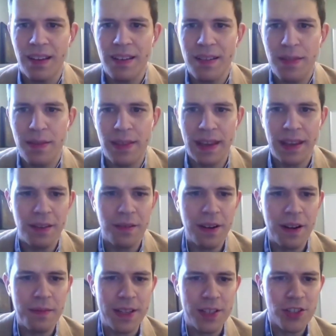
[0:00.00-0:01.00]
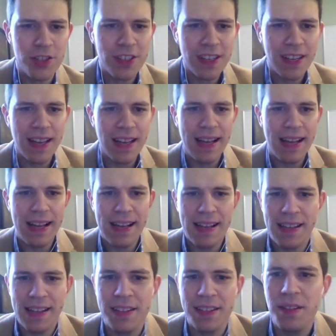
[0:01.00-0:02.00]
Thank you very much.
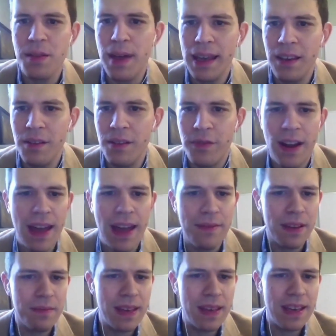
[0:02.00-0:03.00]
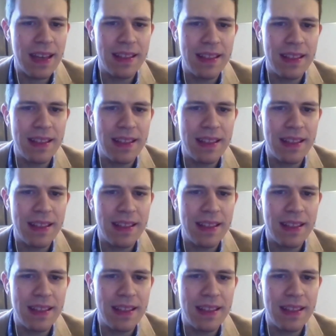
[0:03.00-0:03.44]
So thank you for having me and